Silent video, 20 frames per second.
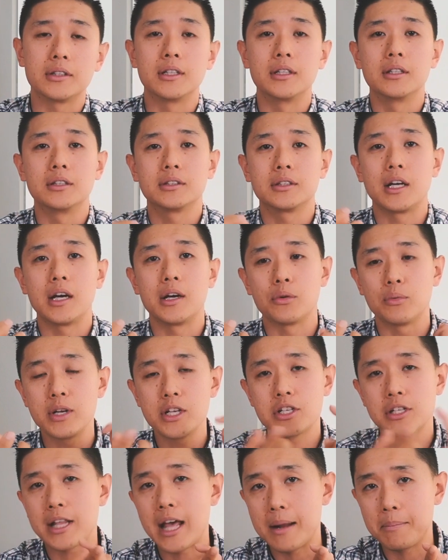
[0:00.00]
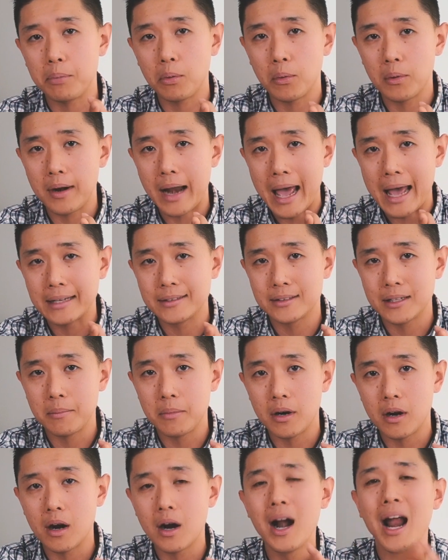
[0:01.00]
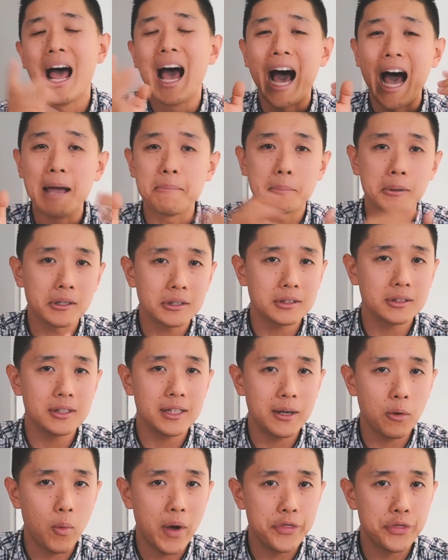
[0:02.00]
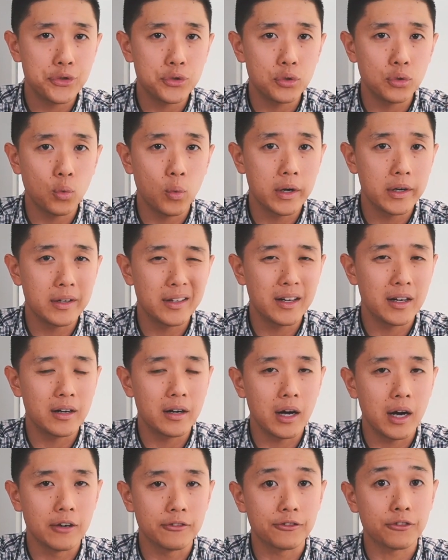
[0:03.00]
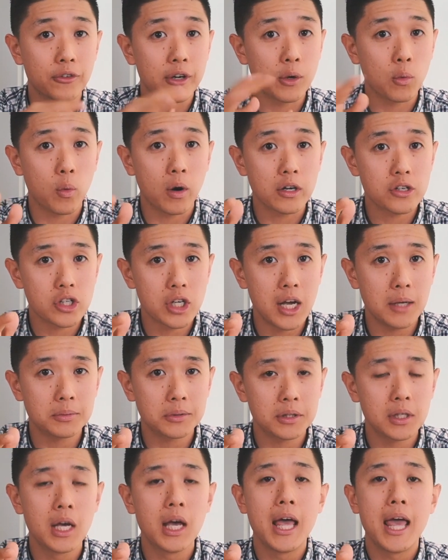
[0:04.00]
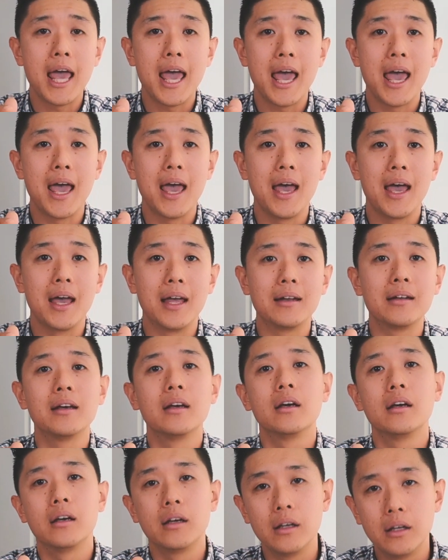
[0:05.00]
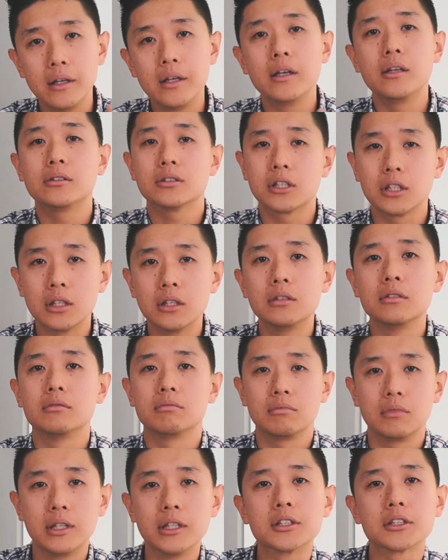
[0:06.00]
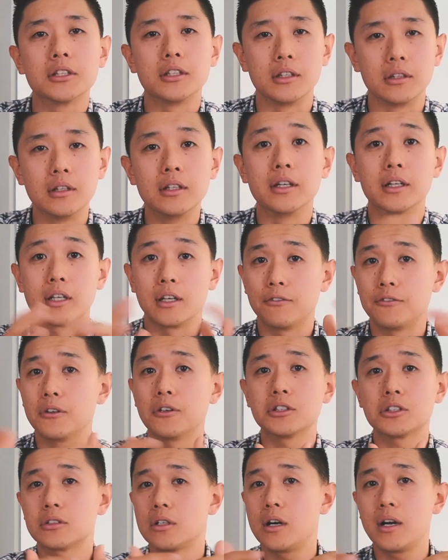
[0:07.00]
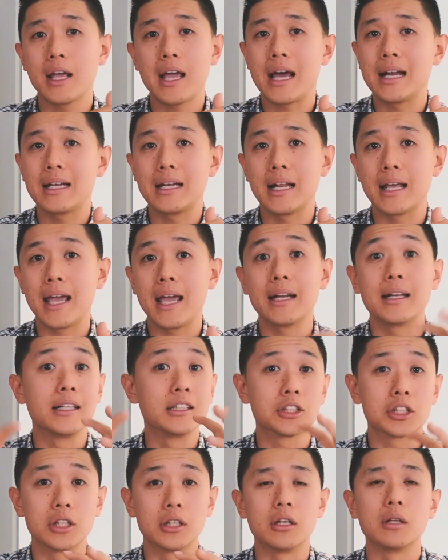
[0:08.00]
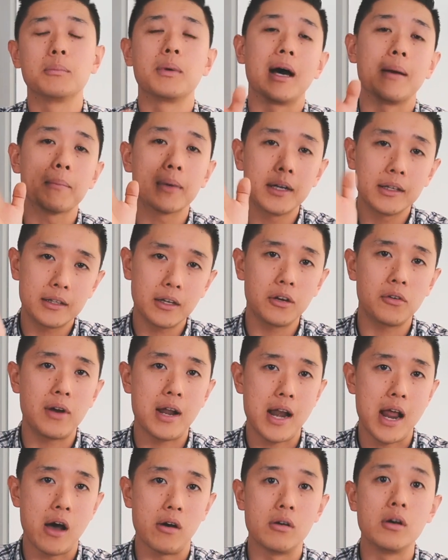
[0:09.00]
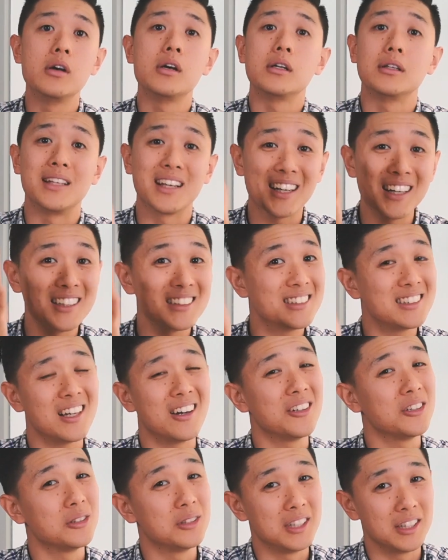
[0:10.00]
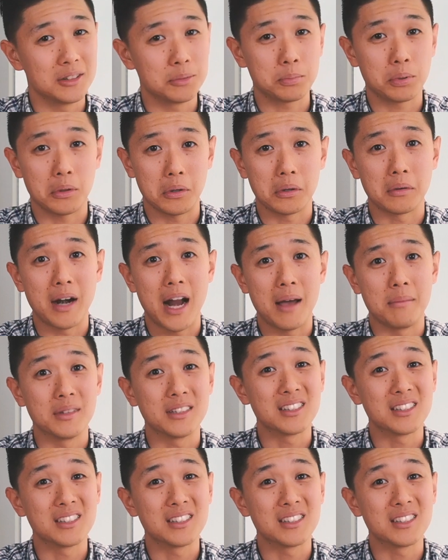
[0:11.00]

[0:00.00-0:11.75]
There's Rich Dad, Poor Dad seminar. I personally went to one of their free workshops, and it's good. It's good. Look, if you're starting out of the gate, it's good. But I'm gonna tell you right now, they're gonna sell you this program.